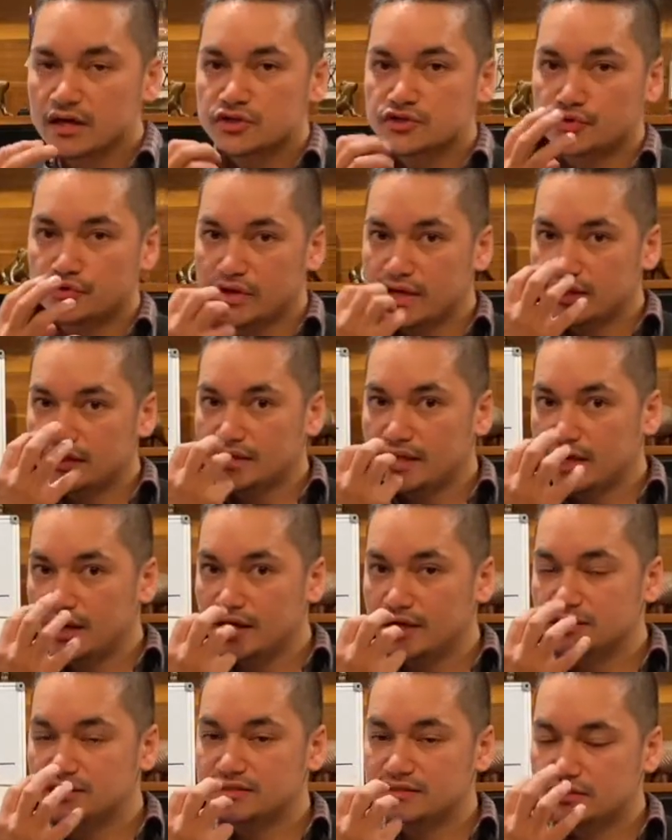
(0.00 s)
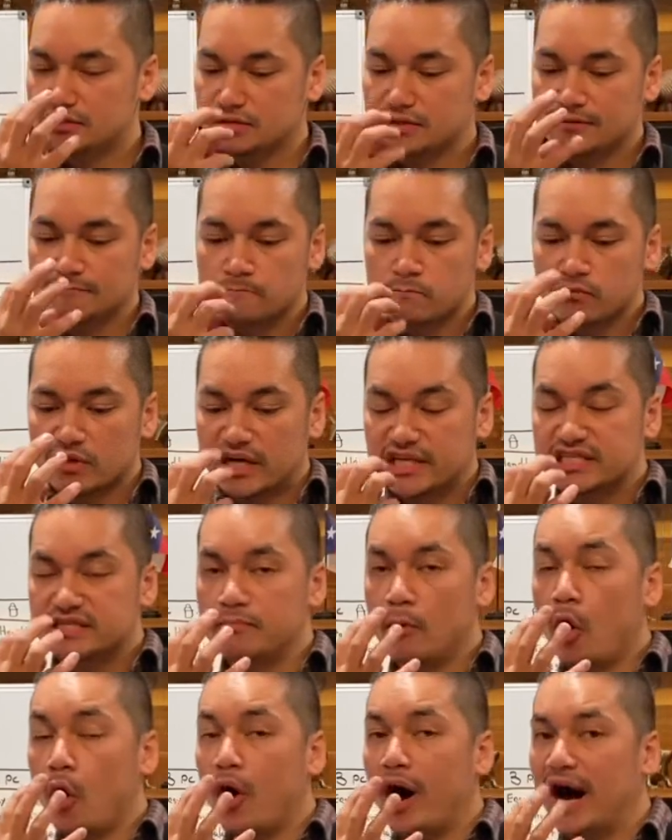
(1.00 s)
So you get the
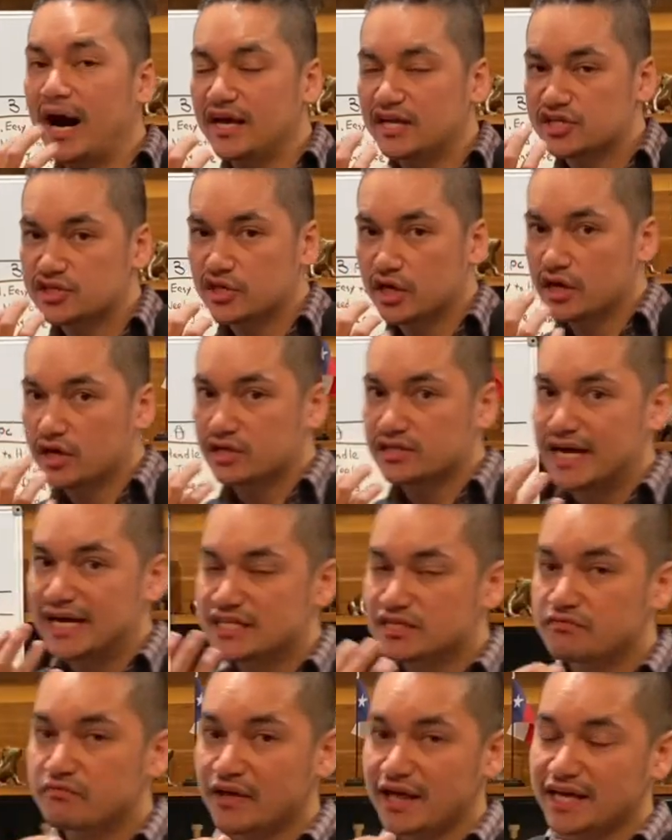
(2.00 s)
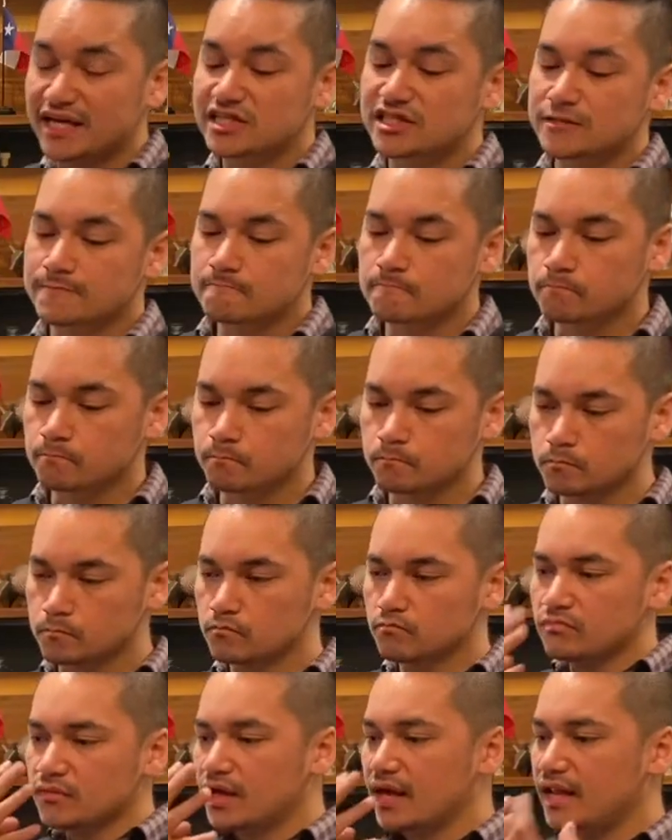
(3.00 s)
small ice shard, ice flakes
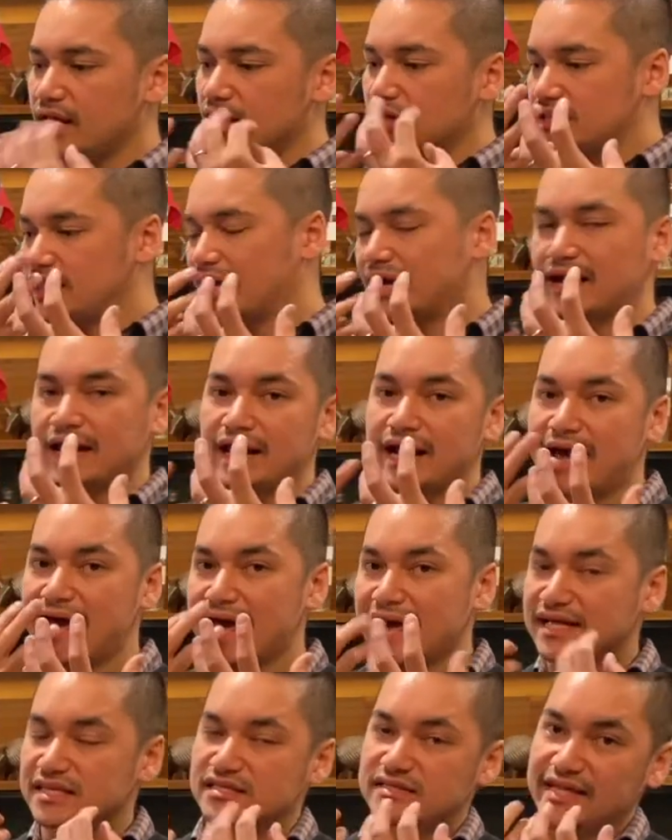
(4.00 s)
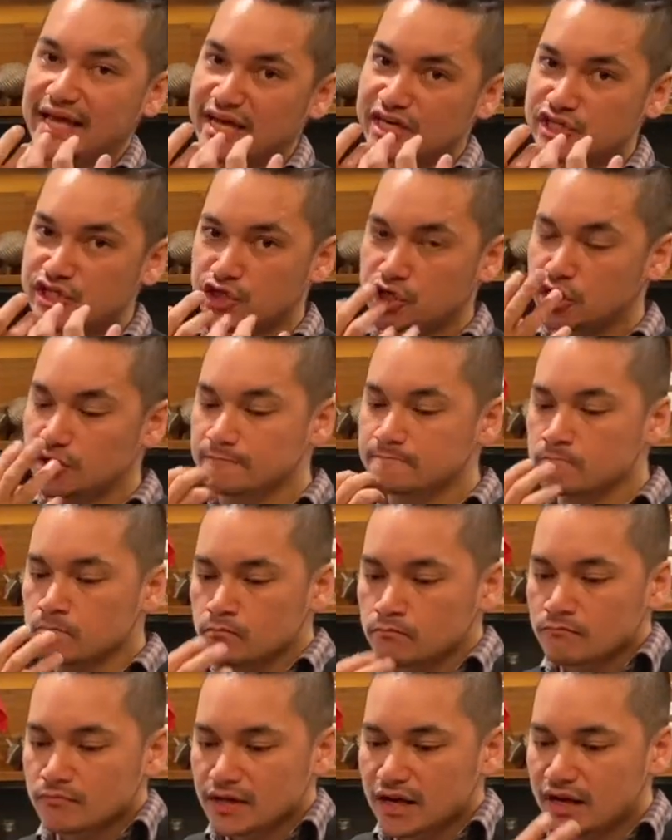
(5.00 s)
in it that kind of adds texture,
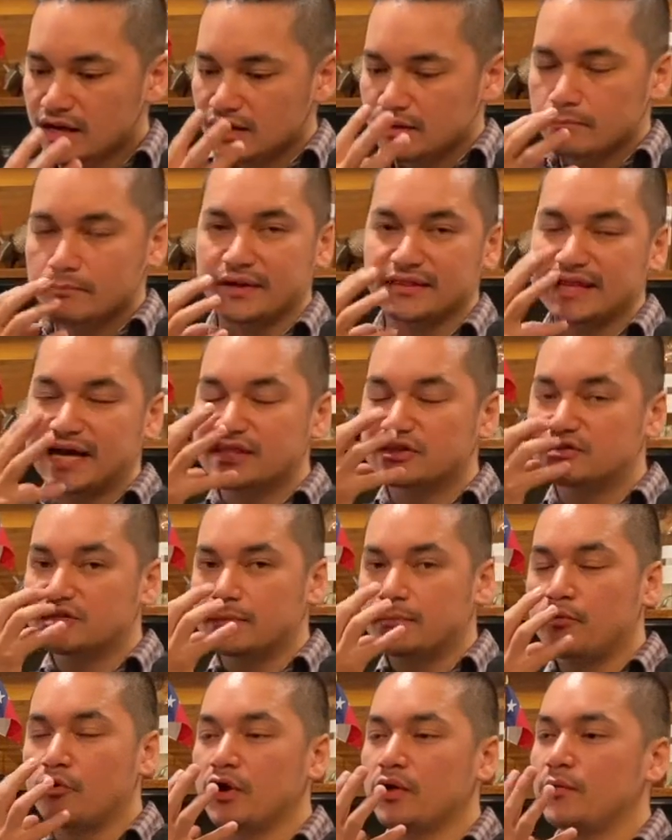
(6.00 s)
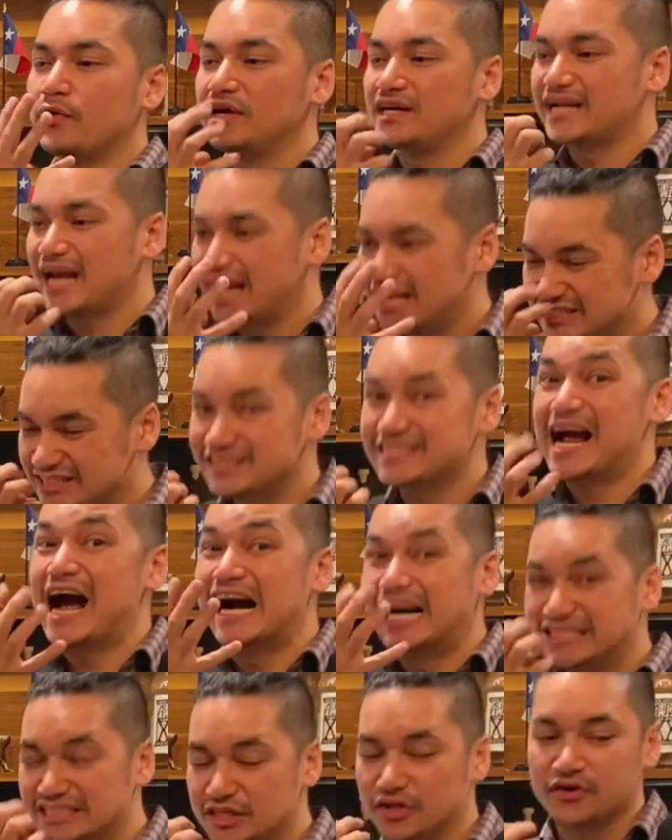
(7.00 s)
but not to the point where you're like,
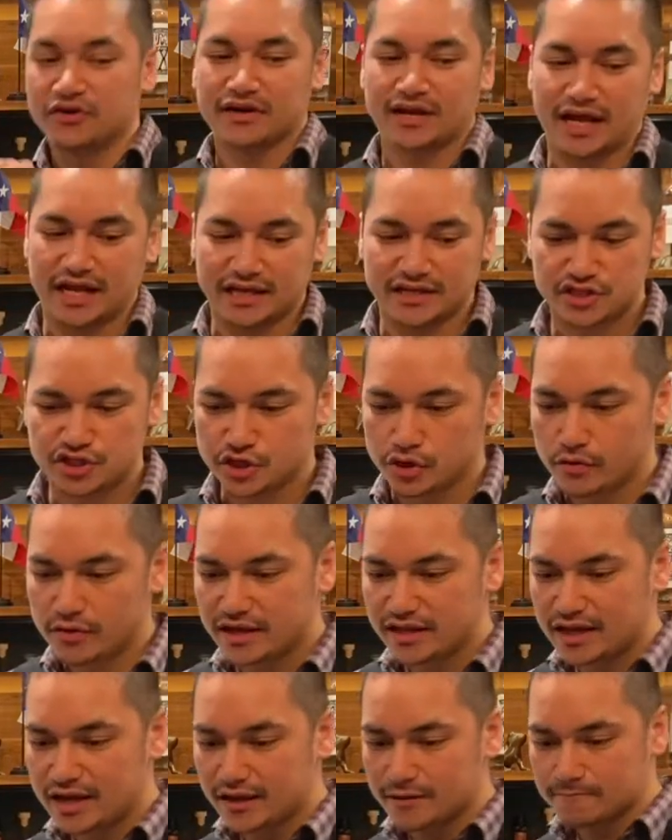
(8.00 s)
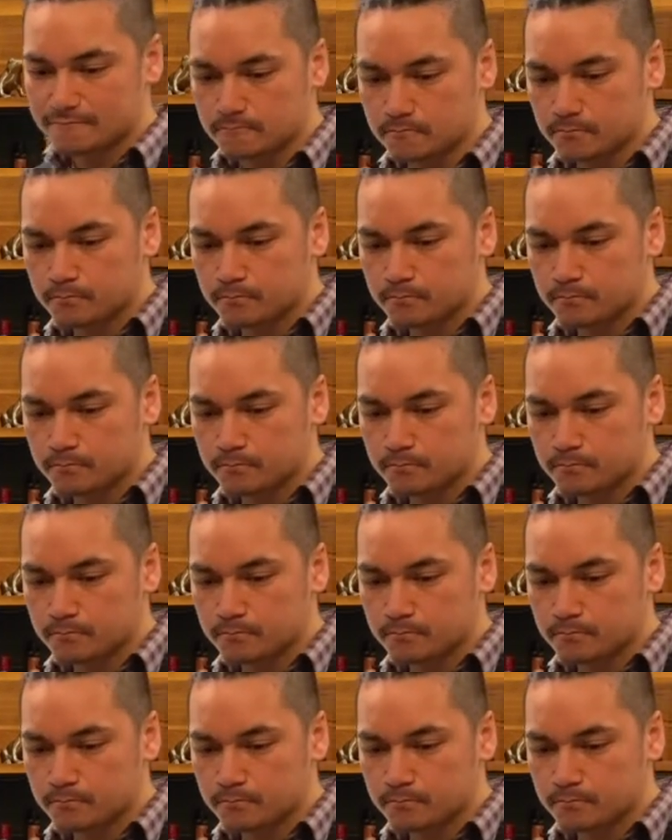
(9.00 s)
you're like chewing it.